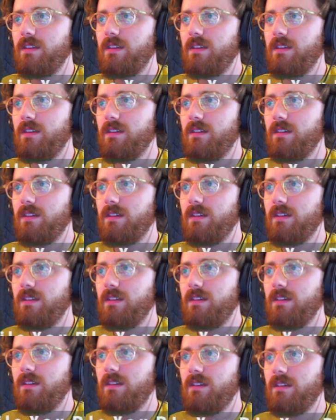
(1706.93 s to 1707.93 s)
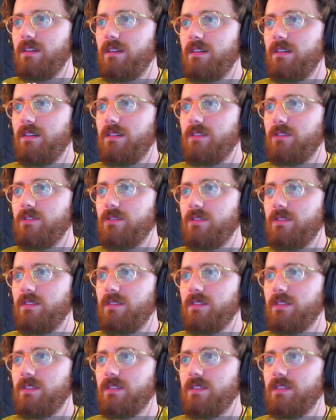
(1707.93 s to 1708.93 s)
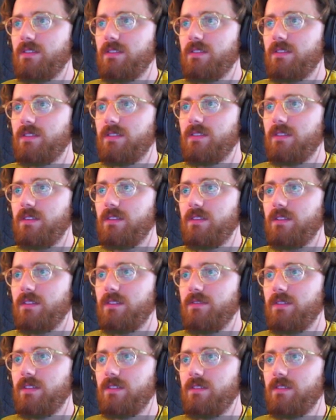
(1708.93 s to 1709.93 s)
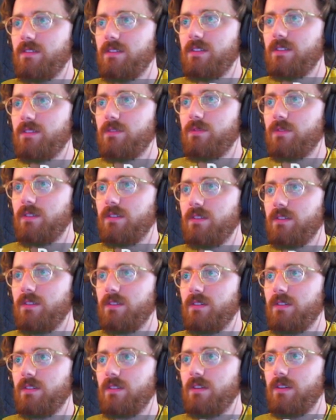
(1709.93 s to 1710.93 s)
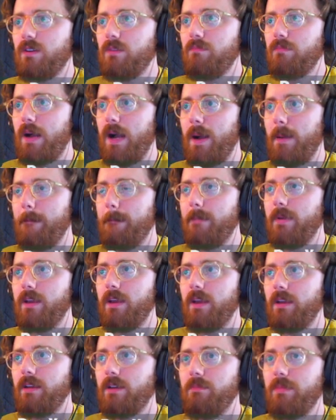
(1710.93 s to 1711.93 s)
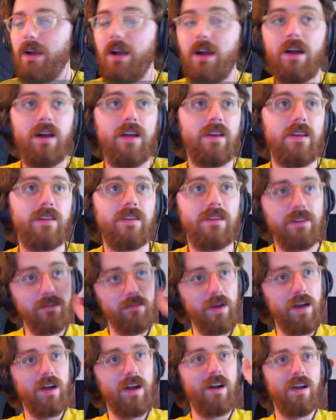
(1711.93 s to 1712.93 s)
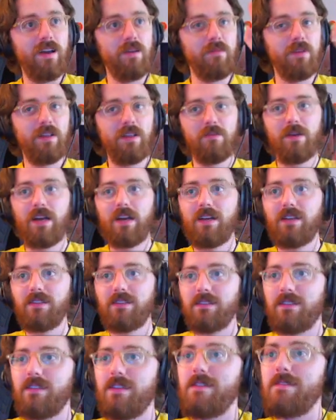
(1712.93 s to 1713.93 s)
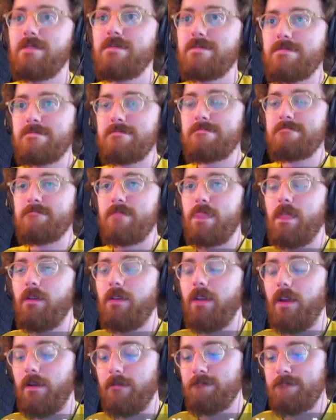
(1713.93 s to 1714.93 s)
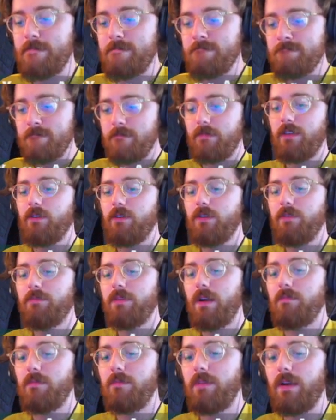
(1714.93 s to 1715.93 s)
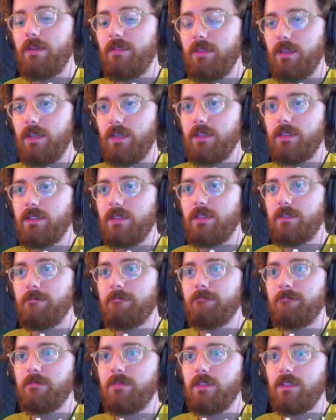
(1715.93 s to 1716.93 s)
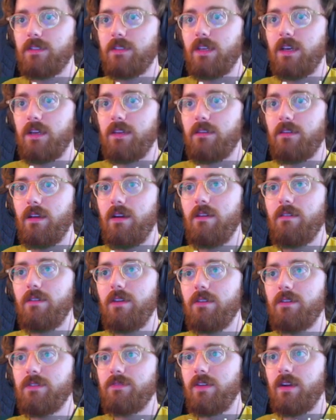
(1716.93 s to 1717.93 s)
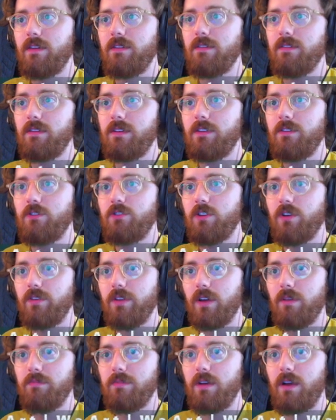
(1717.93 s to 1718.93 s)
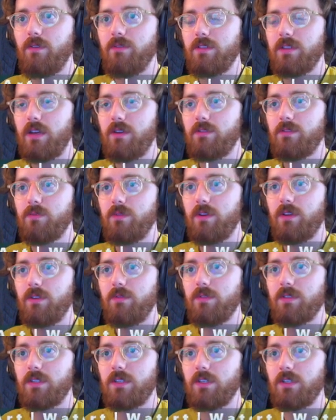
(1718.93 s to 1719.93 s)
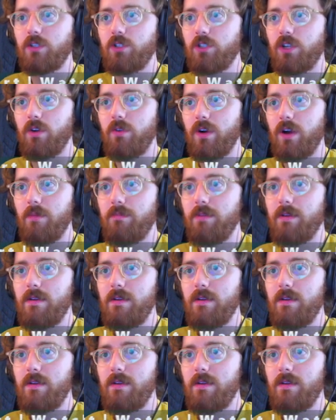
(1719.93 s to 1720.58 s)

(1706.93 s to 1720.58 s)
All right. Join these areas. And then if I do this one and I go bop. Okay. Goodbye. Goodbye, Billy Bass. Okay. The only problem about this is that, oh no, it's fine. It's showing up. I was worried it wasn't going to show up.